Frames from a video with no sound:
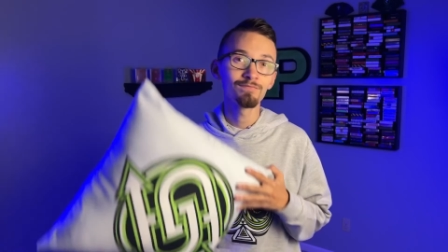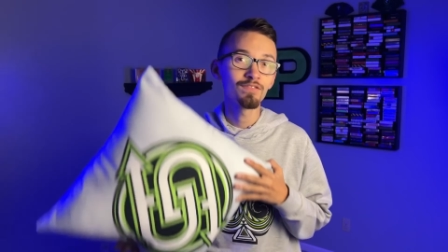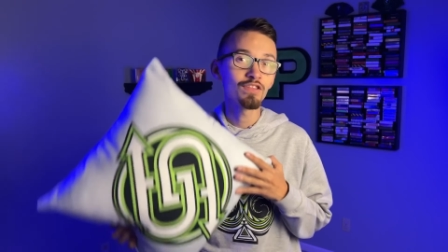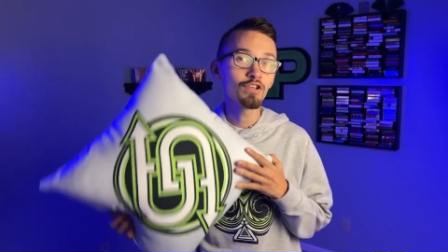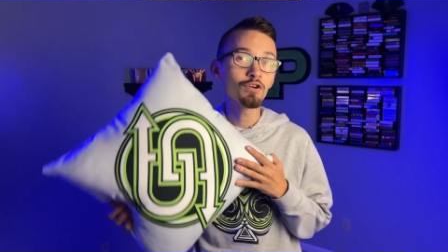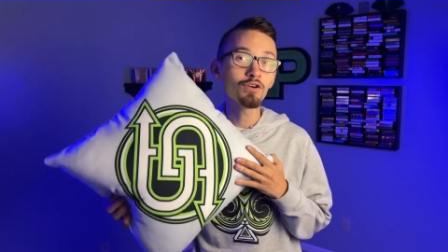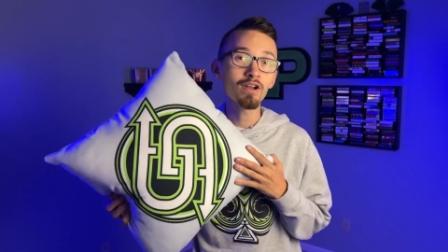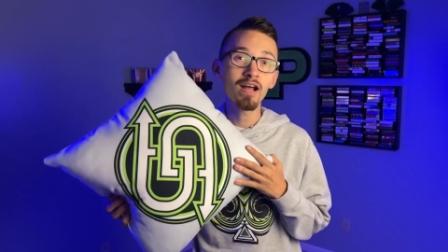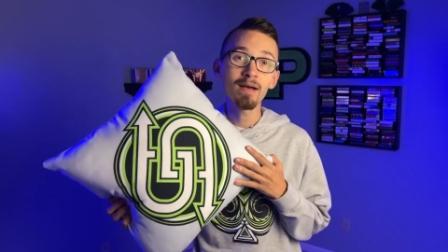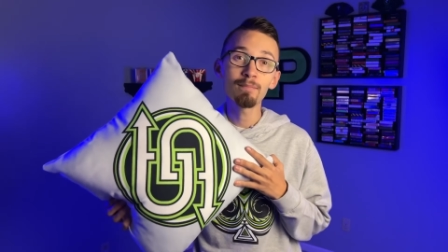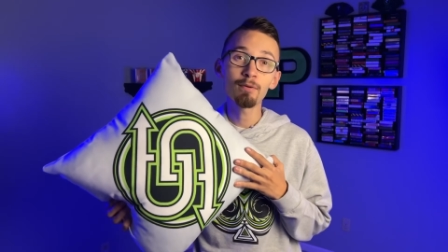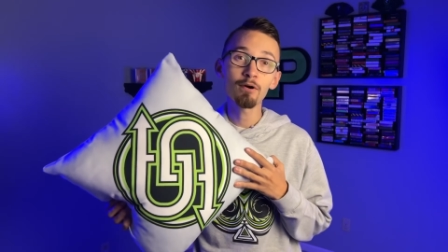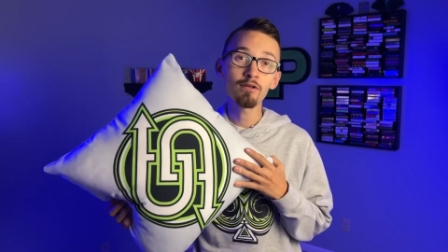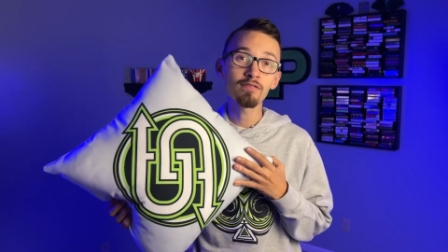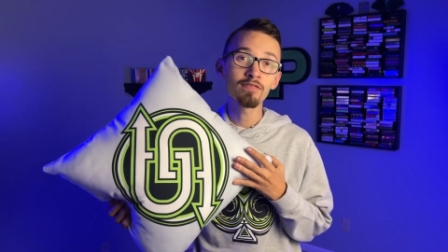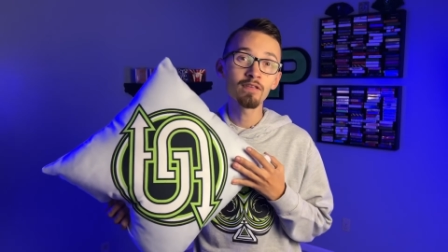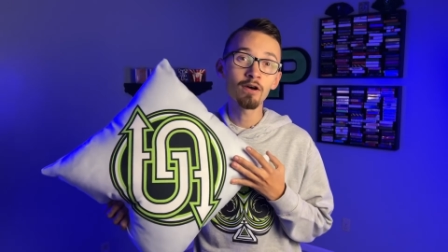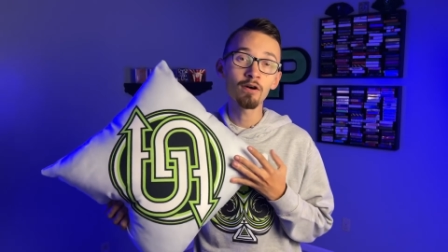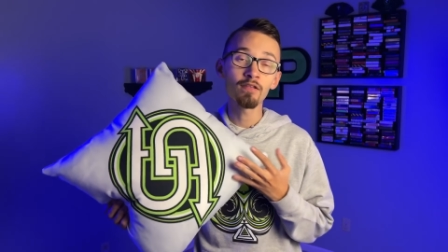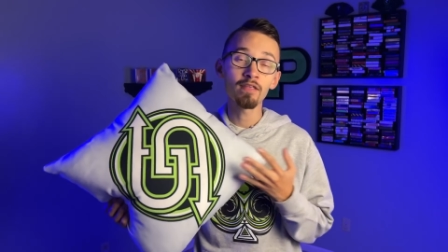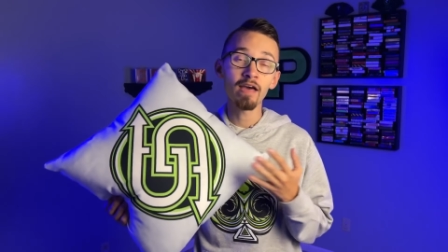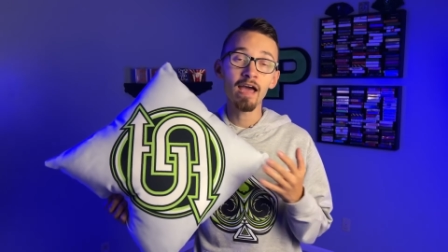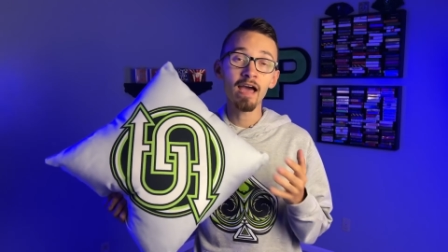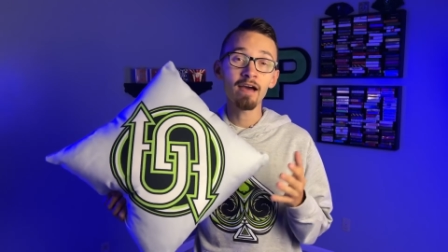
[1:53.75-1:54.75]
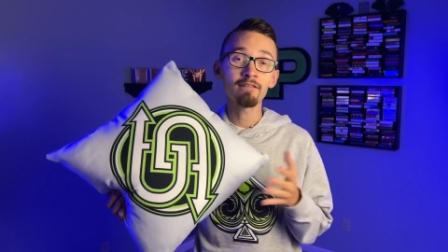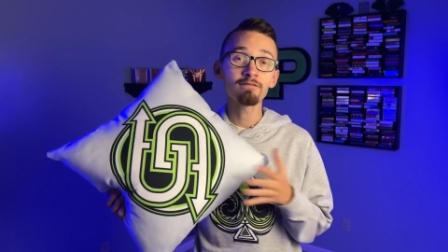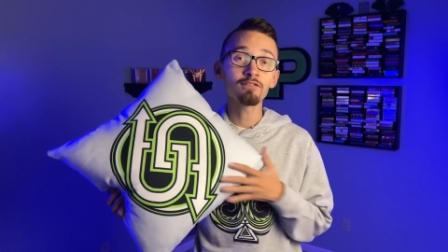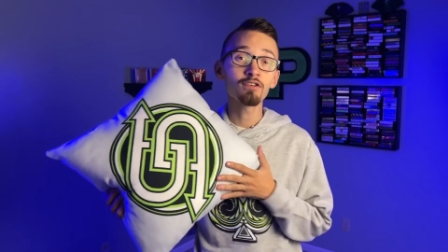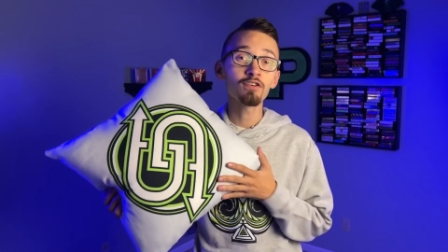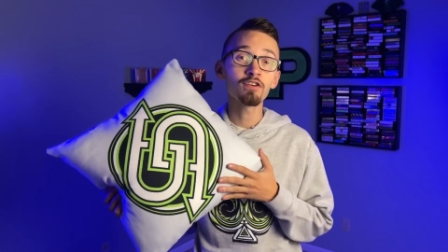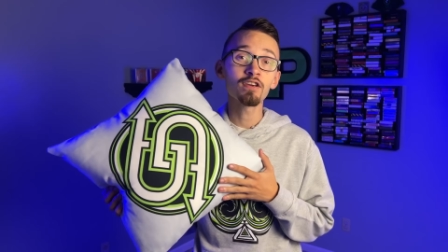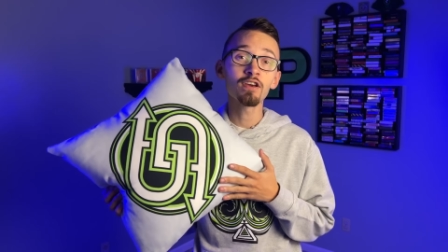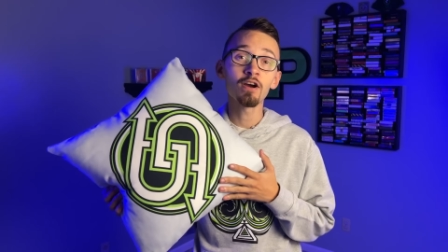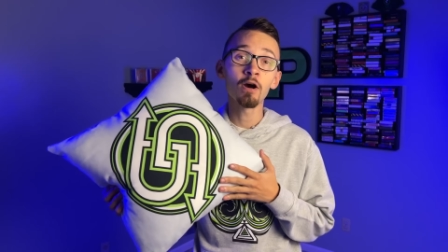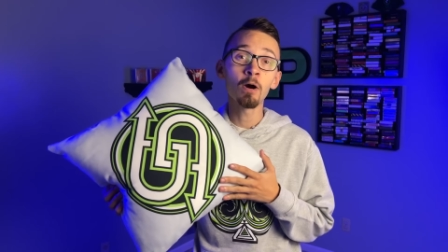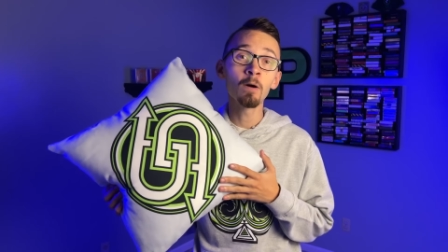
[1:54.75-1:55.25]
you and I both know that after
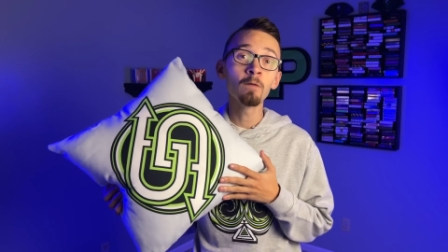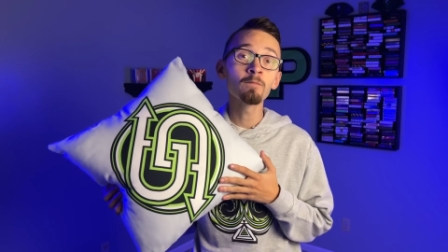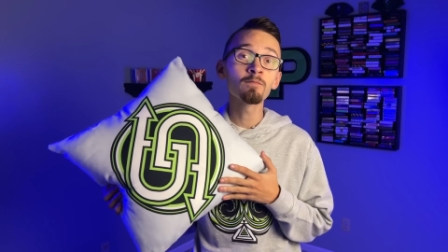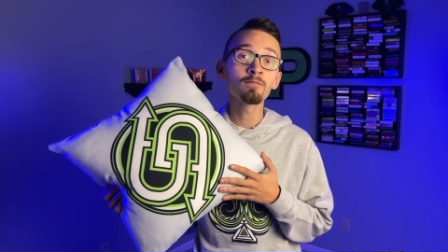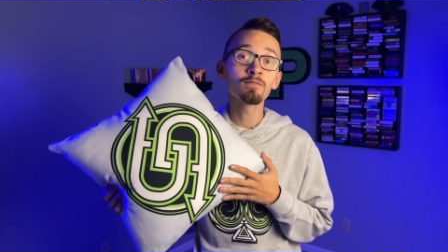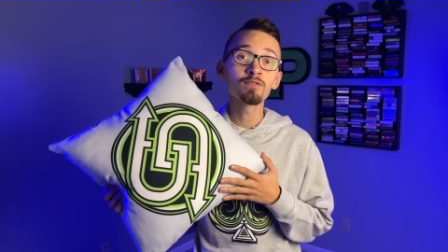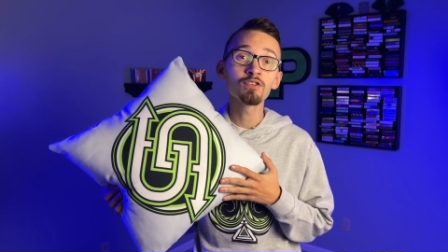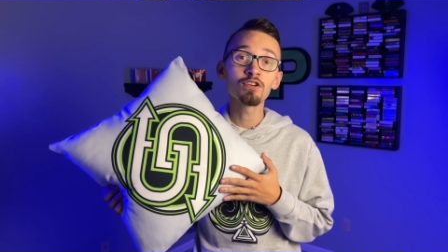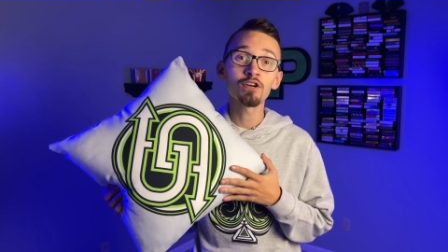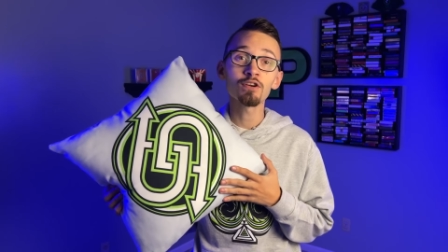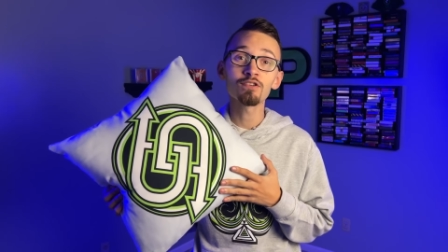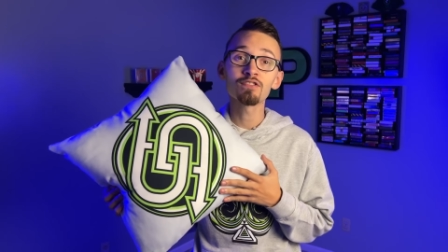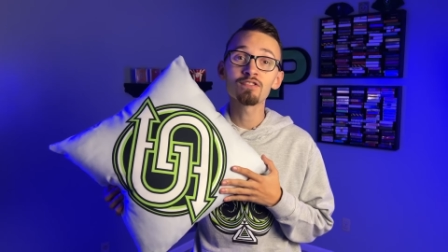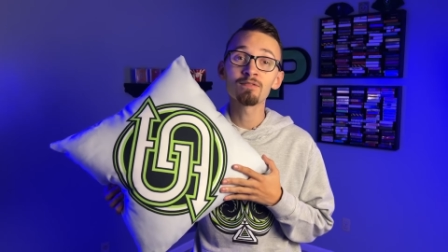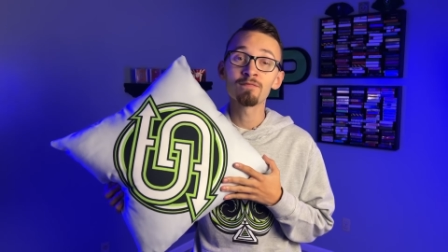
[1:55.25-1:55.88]
you get home from church,